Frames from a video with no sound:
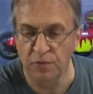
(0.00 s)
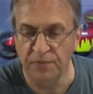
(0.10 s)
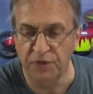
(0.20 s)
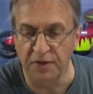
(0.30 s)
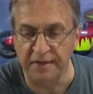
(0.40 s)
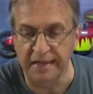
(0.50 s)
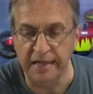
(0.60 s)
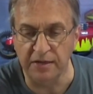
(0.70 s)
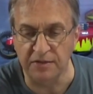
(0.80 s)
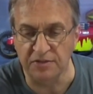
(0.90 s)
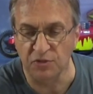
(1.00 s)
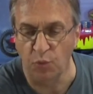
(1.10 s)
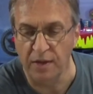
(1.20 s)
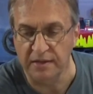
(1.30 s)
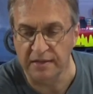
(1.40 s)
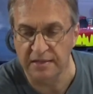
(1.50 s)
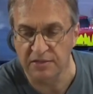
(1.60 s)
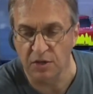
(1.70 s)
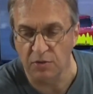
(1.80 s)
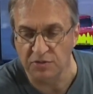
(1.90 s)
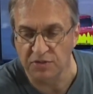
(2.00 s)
the gears when this goes